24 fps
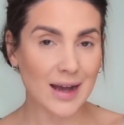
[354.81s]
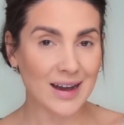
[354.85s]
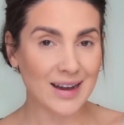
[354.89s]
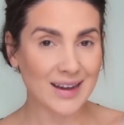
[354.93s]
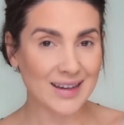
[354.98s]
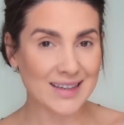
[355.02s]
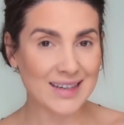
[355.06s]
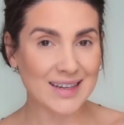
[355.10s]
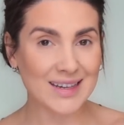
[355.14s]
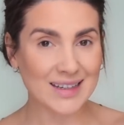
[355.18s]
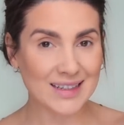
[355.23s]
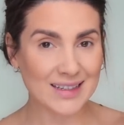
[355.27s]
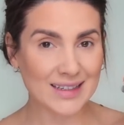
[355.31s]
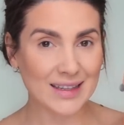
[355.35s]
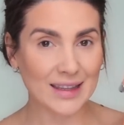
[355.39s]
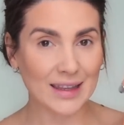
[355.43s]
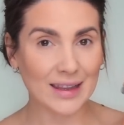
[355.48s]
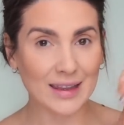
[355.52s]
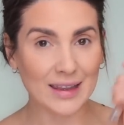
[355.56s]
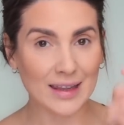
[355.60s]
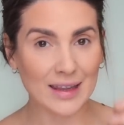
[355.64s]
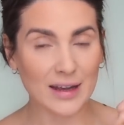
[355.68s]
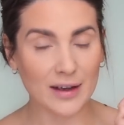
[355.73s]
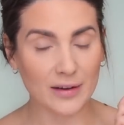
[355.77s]
I can't
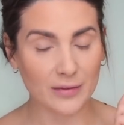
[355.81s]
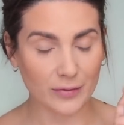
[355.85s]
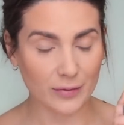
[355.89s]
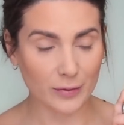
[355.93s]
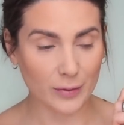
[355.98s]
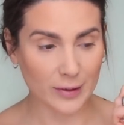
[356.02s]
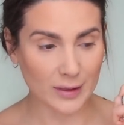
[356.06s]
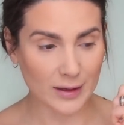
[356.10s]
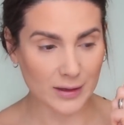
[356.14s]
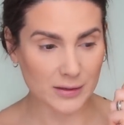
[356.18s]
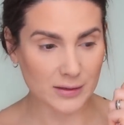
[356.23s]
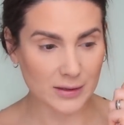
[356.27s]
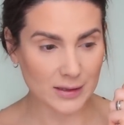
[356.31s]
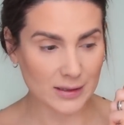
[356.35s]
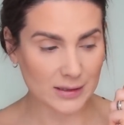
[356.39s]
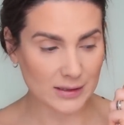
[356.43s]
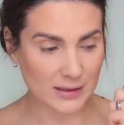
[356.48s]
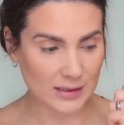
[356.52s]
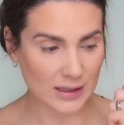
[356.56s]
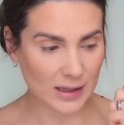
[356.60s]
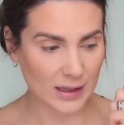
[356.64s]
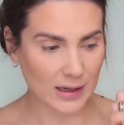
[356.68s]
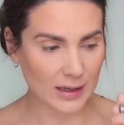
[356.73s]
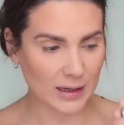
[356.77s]
live without this
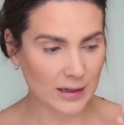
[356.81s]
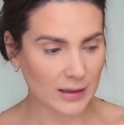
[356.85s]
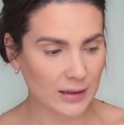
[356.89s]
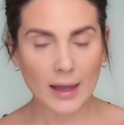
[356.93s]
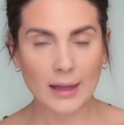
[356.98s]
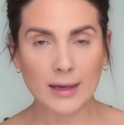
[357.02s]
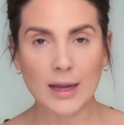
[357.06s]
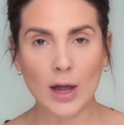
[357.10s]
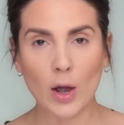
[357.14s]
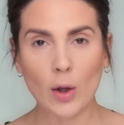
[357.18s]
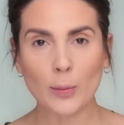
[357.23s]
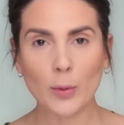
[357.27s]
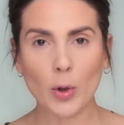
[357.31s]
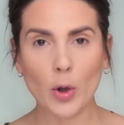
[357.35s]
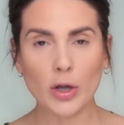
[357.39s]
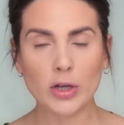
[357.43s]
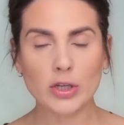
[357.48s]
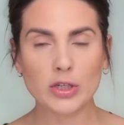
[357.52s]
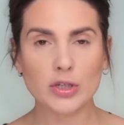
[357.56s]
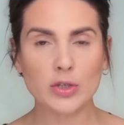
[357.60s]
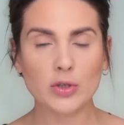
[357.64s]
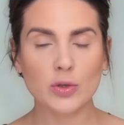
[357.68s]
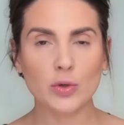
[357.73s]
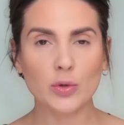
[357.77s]
thing. And now I'm
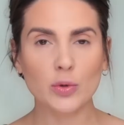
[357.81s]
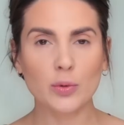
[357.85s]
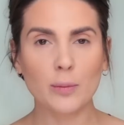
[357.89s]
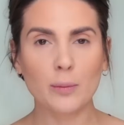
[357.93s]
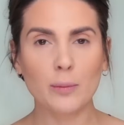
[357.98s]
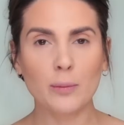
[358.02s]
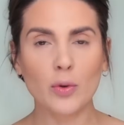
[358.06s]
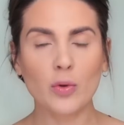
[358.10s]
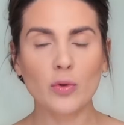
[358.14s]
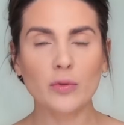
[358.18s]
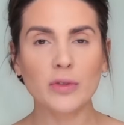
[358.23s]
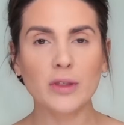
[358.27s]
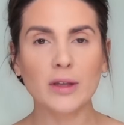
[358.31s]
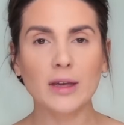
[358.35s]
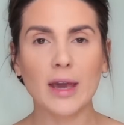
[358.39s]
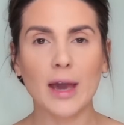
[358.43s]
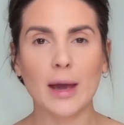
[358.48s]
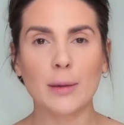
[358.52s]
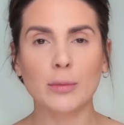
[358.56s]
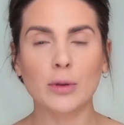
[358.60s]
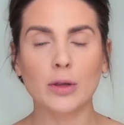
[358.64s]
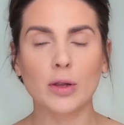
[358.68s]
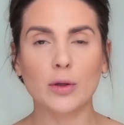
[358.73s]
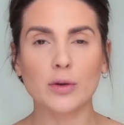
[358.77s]
going to move the
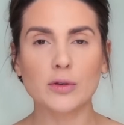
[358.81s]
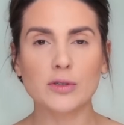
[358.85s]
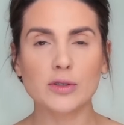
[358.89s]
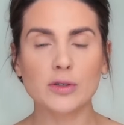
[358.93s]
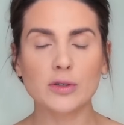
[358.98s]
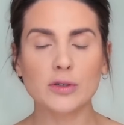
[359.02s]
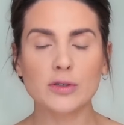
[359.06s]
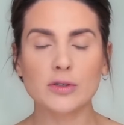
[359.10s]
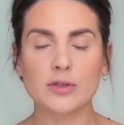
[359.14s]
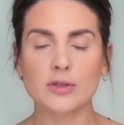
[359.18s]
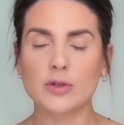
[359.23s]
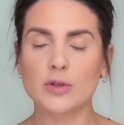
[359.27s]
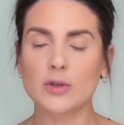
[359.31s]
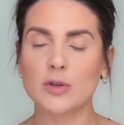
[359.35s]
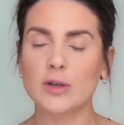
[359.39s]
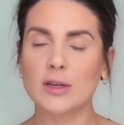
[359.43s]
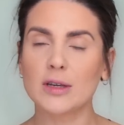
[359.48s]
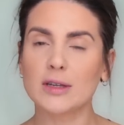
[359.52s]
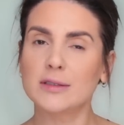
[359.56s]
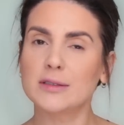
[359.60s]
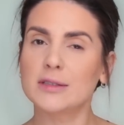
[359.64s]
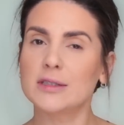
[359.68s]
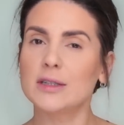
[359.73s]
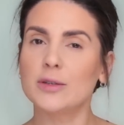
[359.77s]
cam closer so you
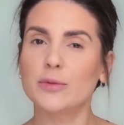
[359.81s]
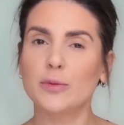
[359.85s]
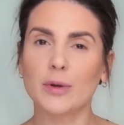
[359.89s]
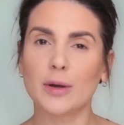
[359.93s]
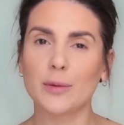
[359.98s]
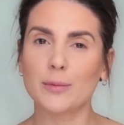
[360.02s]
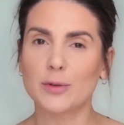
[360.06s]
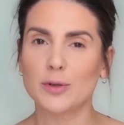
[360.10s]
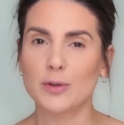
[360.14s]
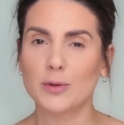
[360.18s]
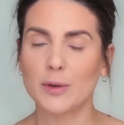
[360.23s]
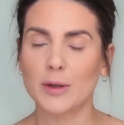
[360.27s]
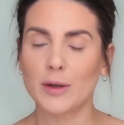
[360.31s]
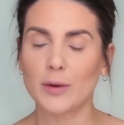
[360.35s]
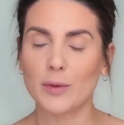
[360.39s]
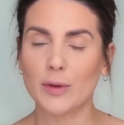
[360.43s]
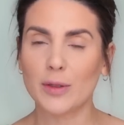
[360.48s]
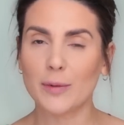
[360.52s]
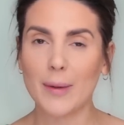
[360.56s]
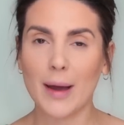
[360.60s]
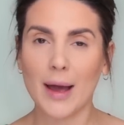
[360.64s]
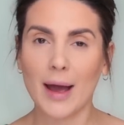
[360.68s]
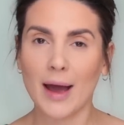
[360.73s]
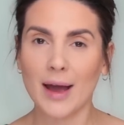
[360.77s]
can see what I'm doing
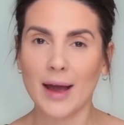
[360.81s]
with my